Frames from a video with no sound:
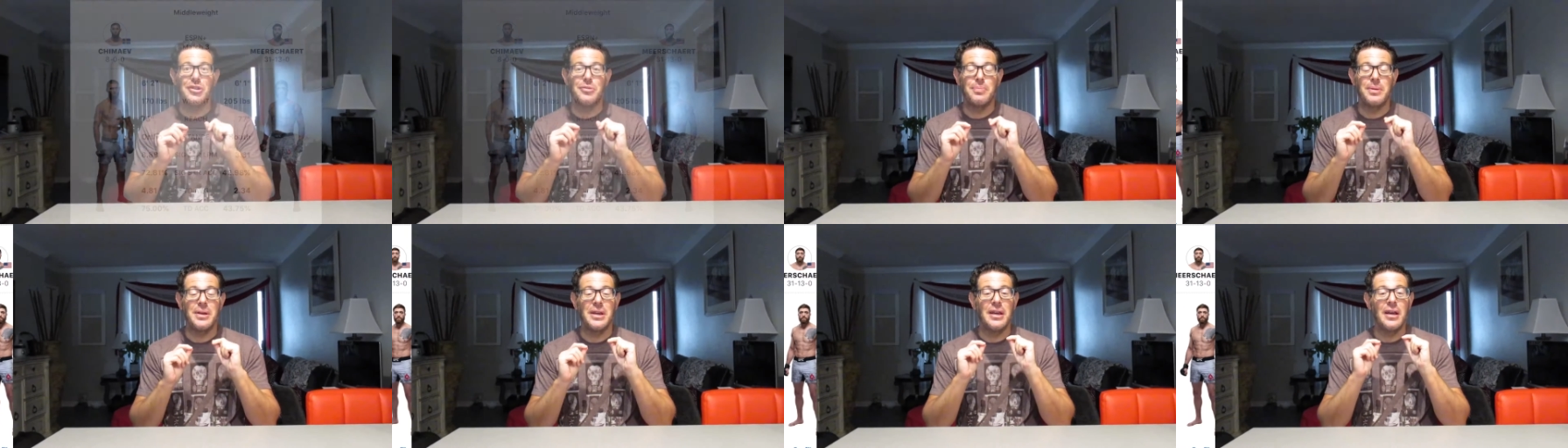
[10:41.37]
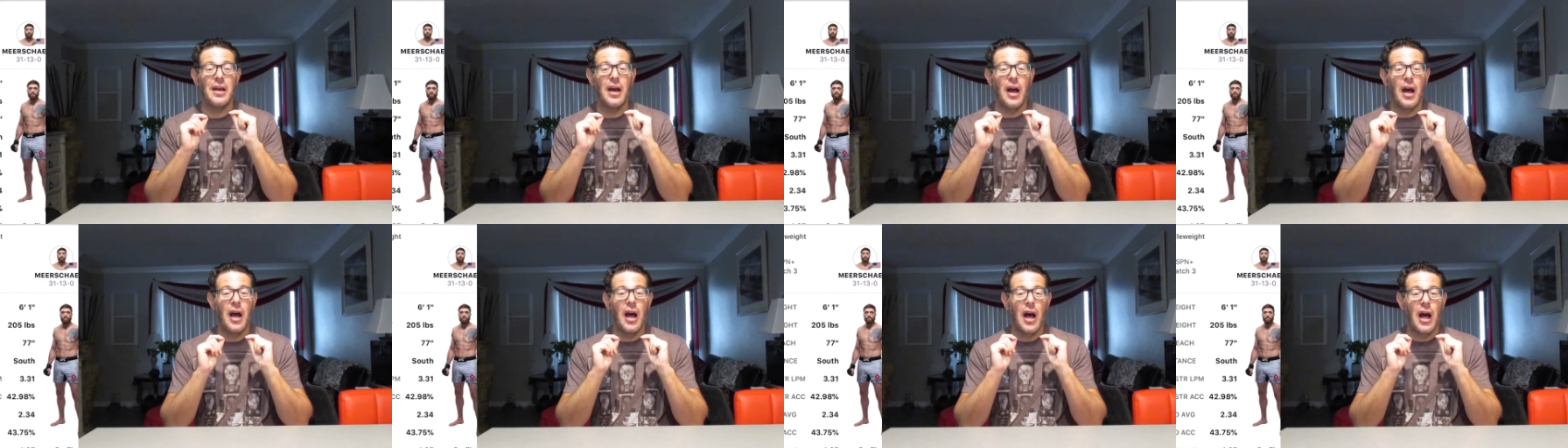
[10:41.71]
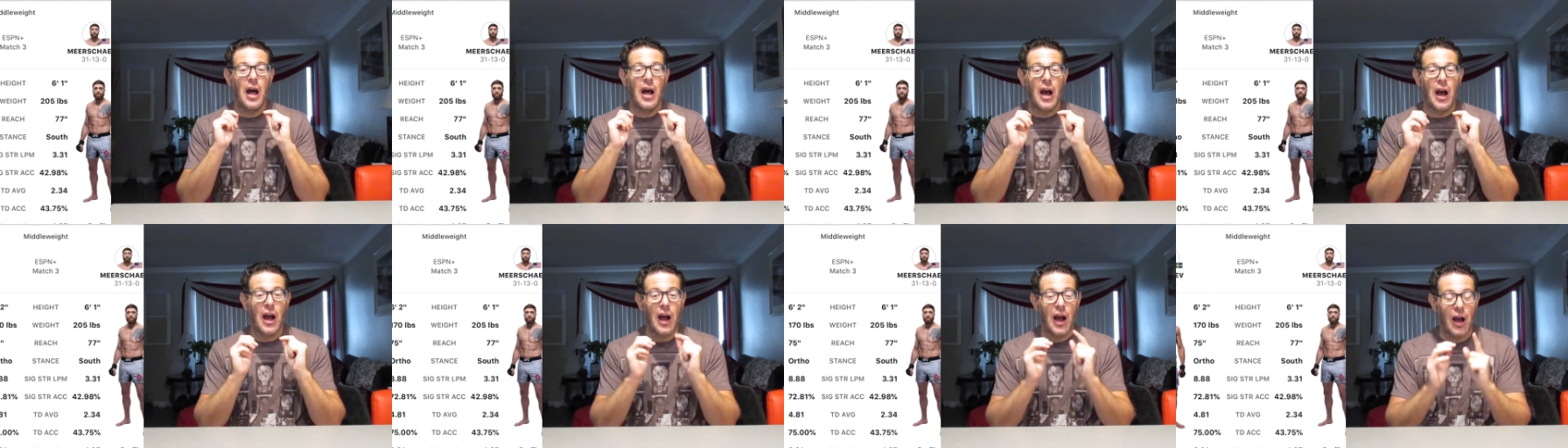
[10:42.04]
to be
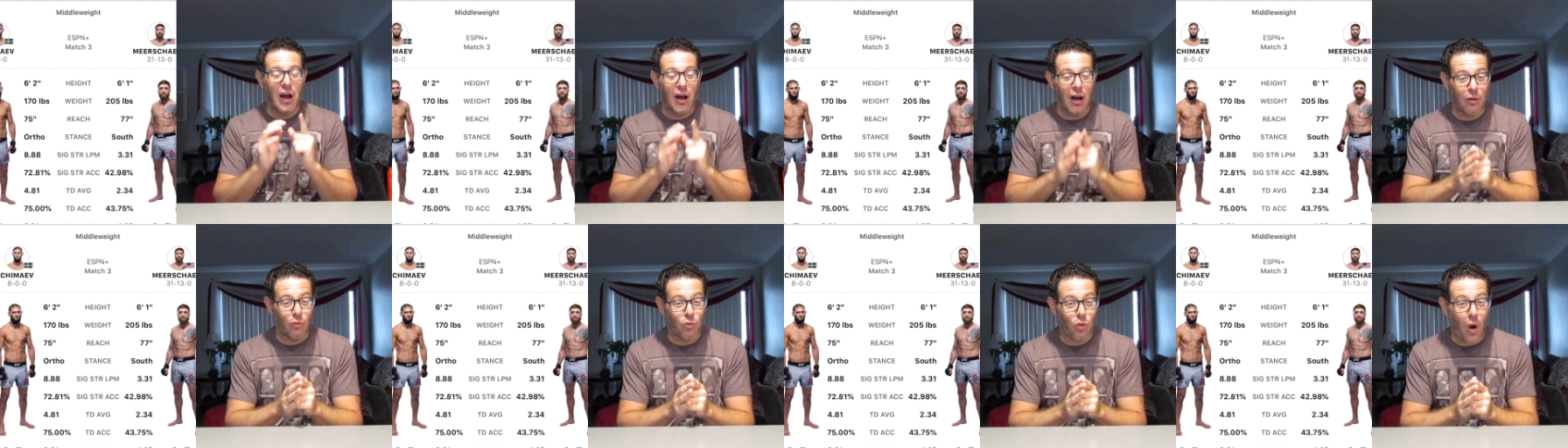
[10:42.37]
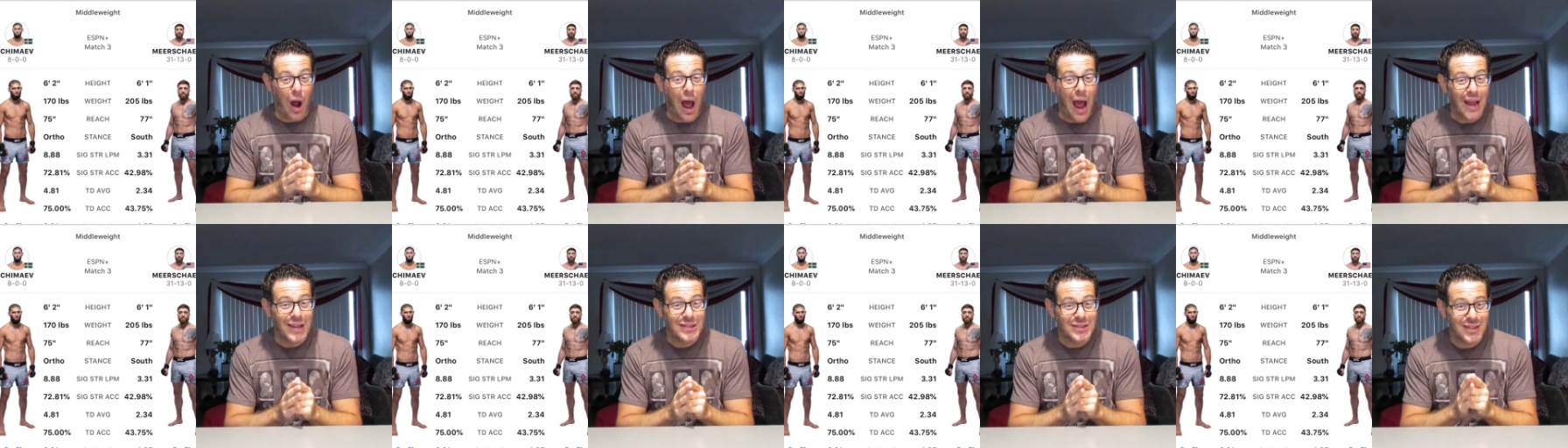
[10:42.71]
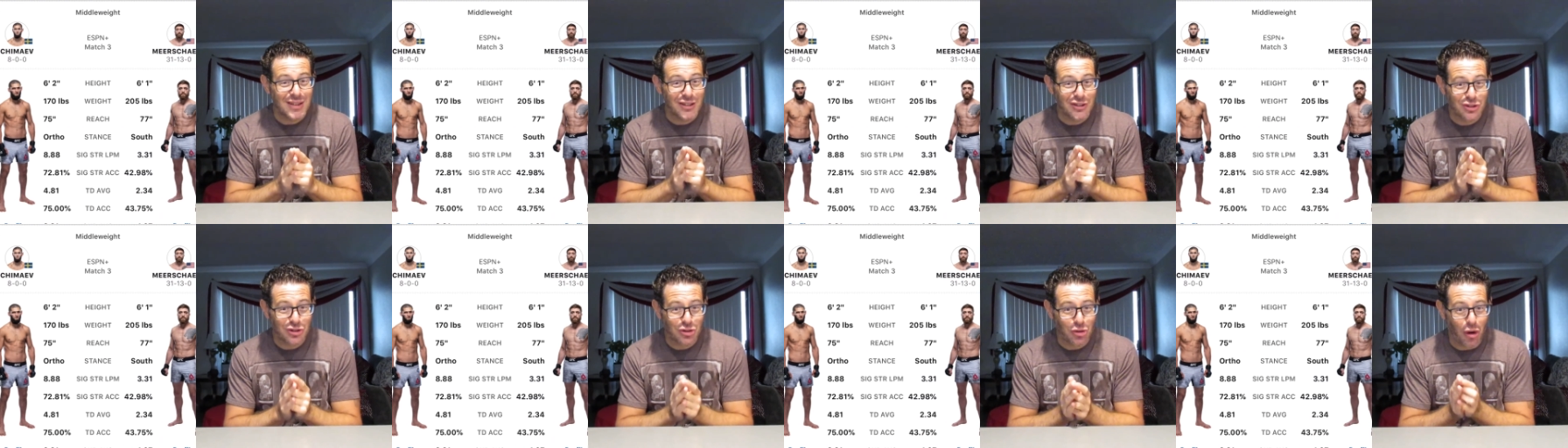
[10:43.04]

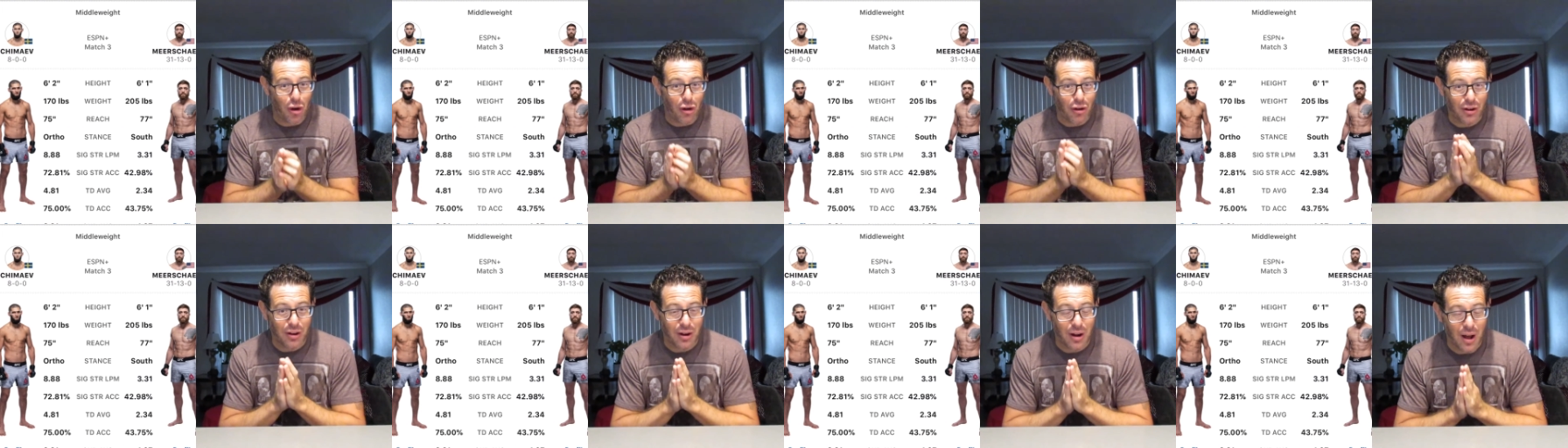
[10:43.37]
rising star